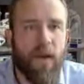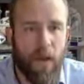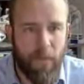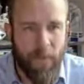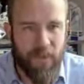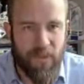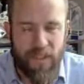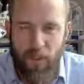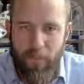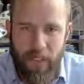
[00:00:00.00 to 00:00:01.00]
You mentioned
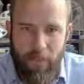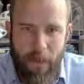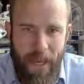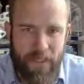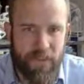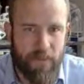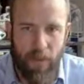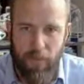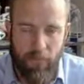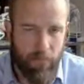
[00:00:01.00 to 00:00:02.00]
DLP Max,
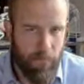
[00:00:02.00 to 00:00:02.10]
a